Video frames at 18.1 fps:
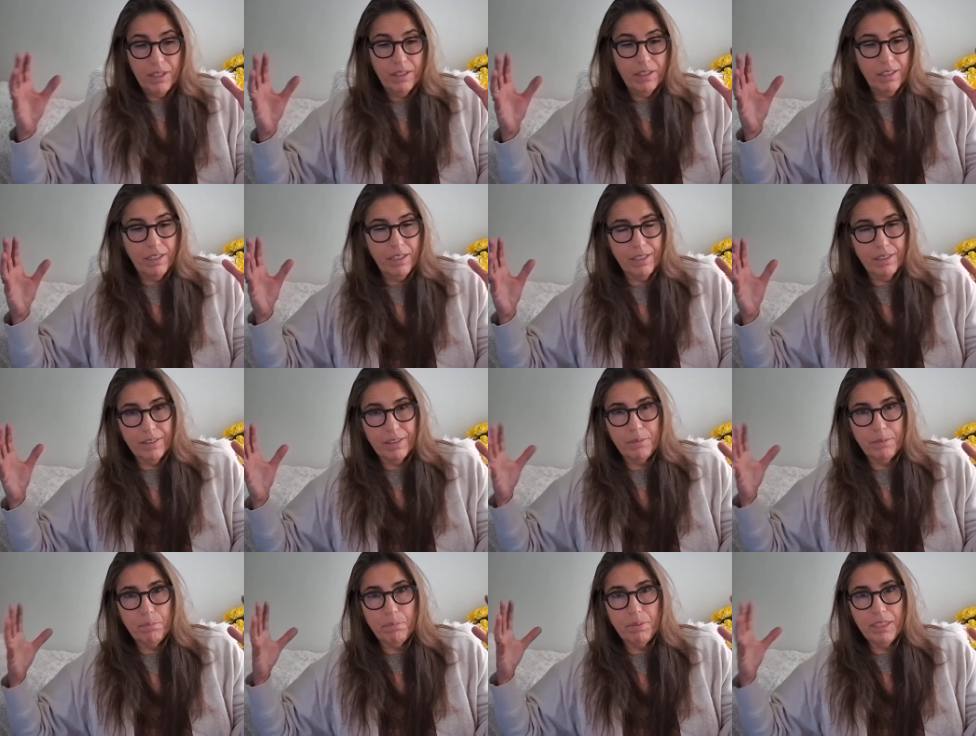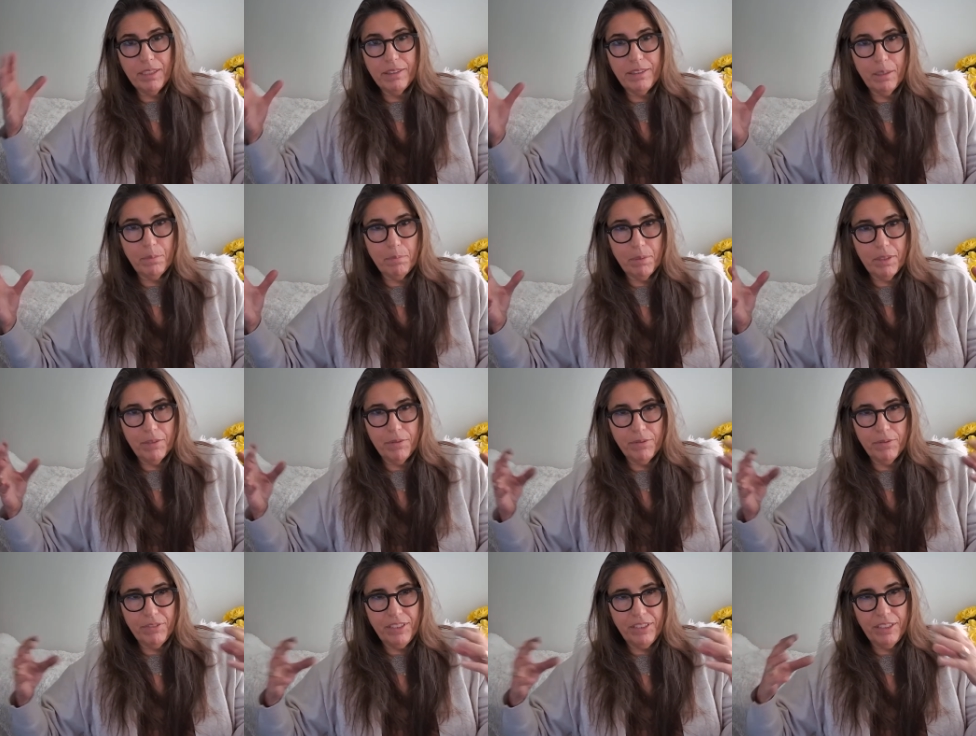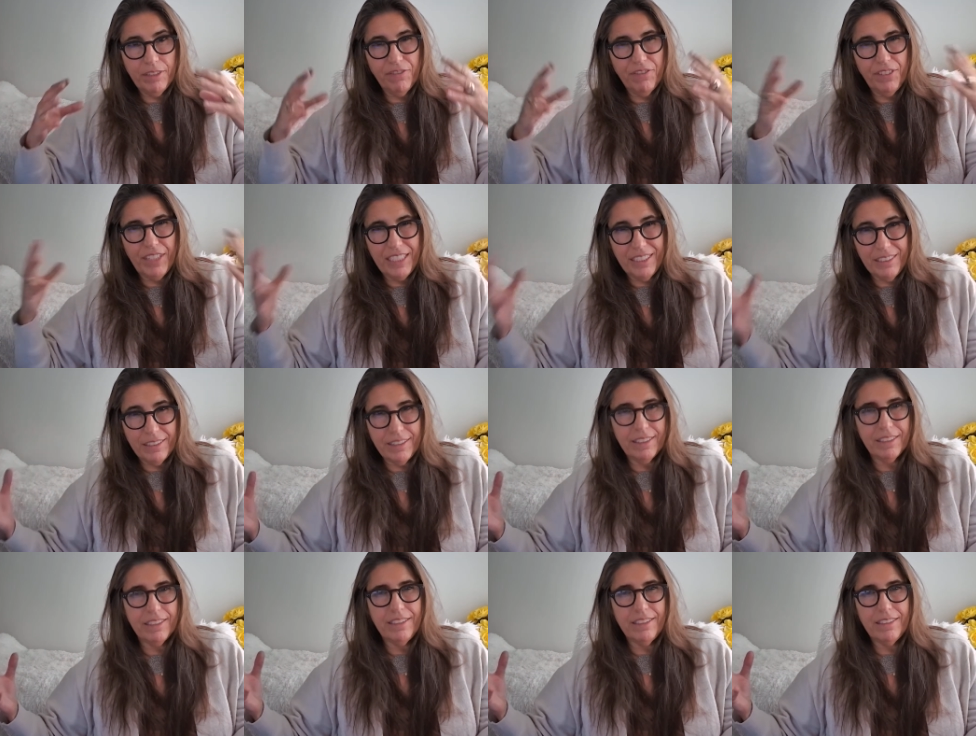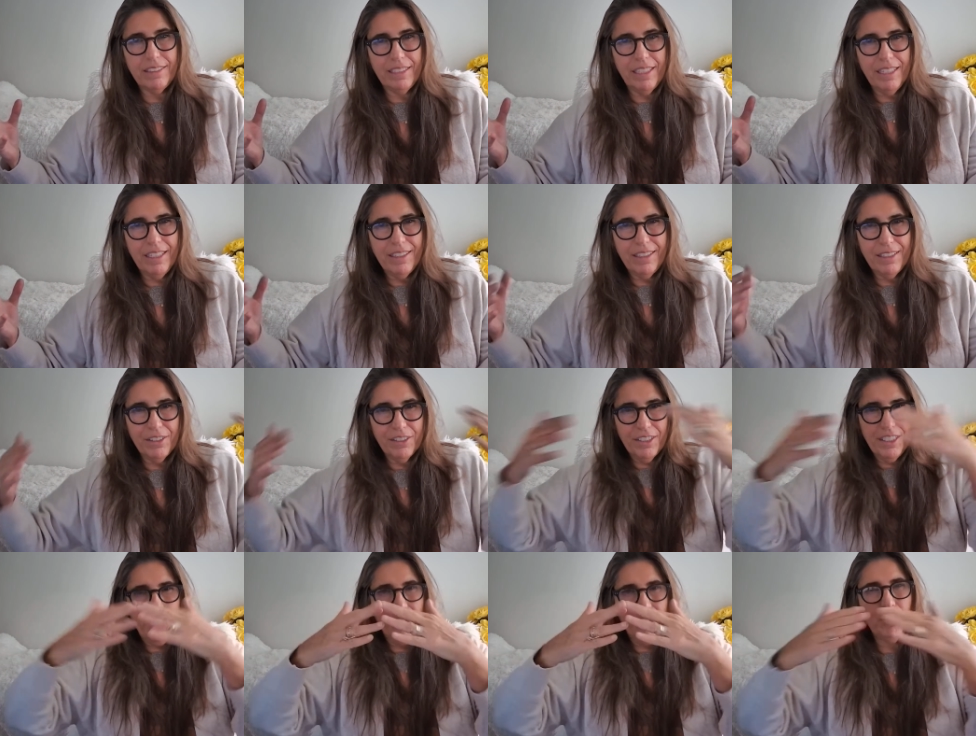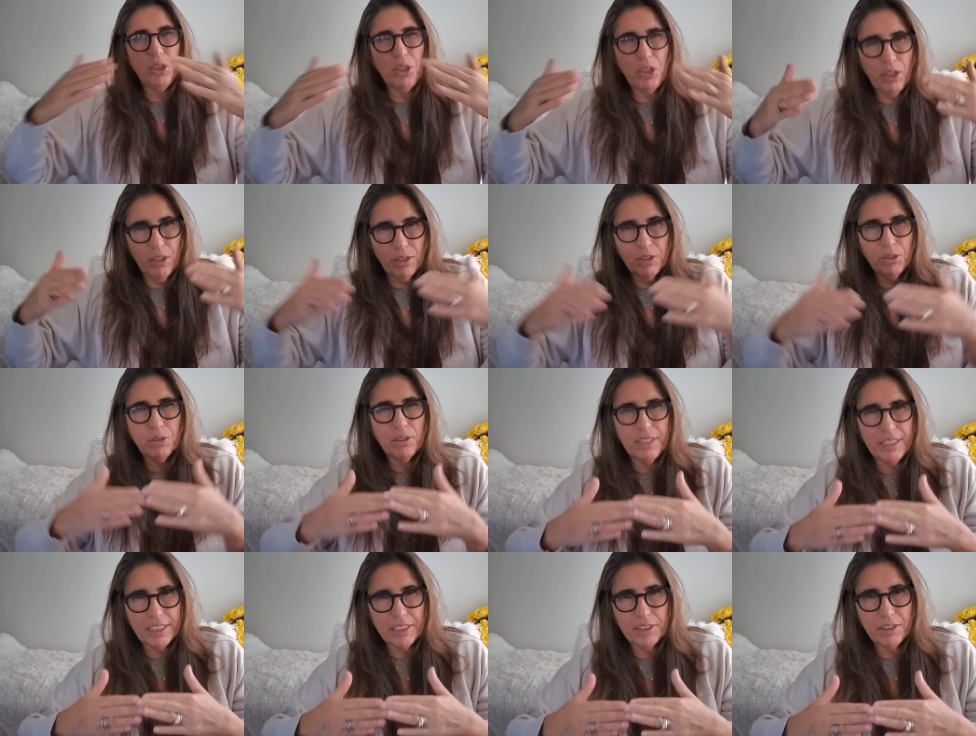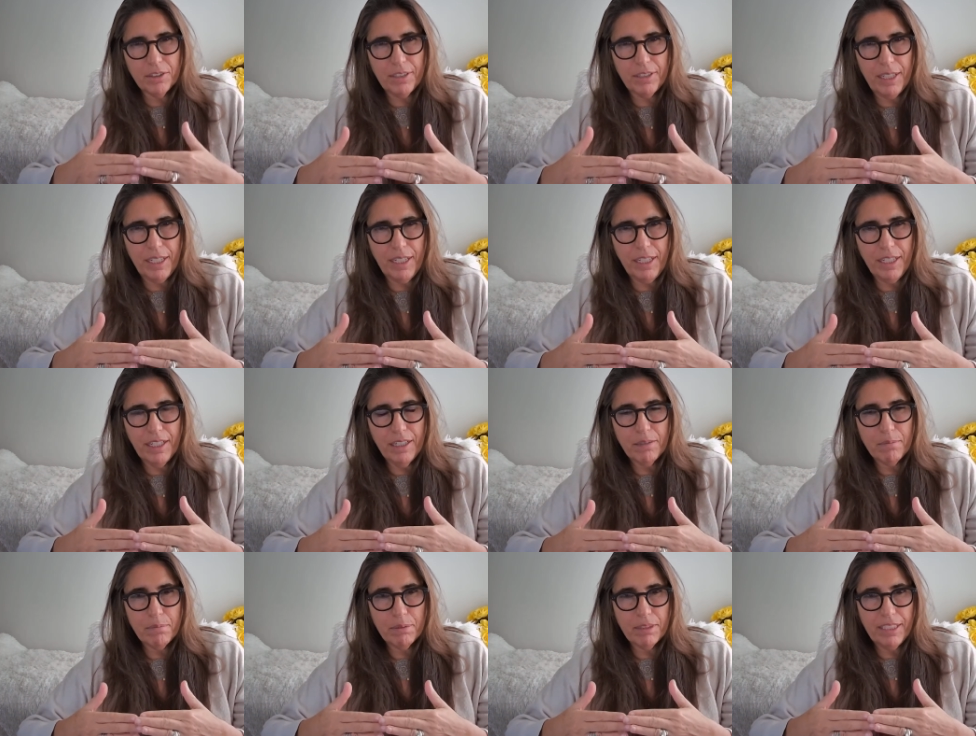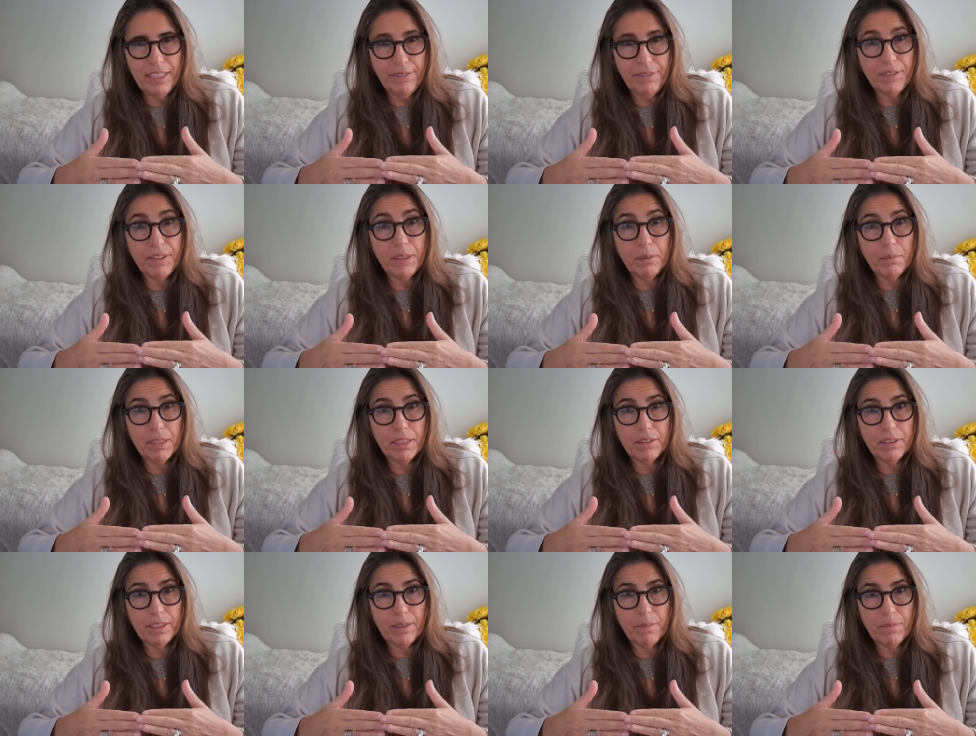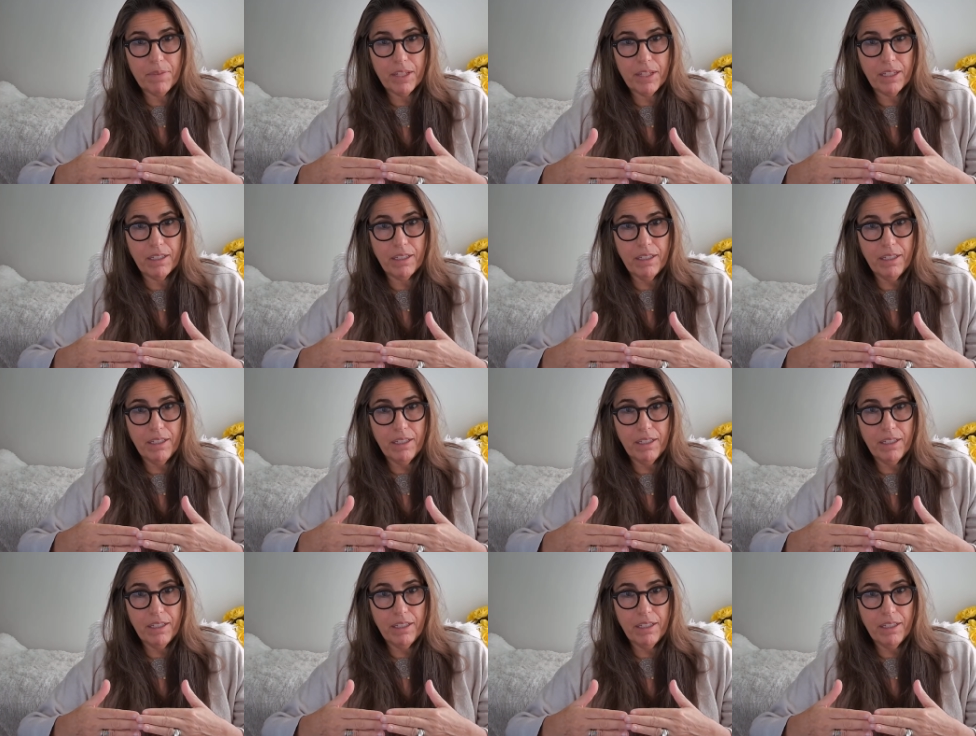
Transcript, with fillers: you know this buildup of defenses that are these contradictory beliefs about something